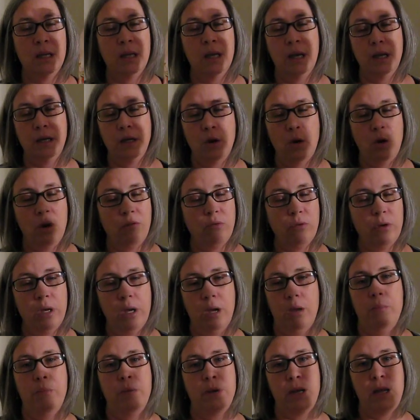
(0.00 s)
I know every
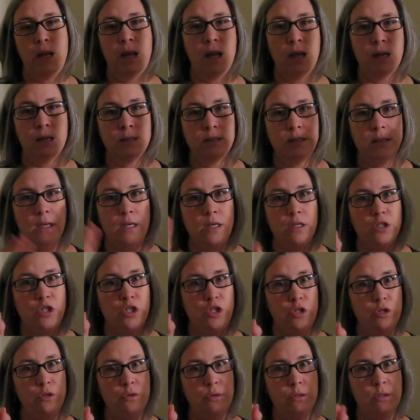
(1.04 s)
company has a
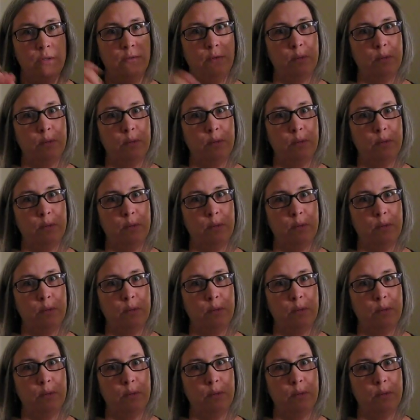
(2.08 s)
juice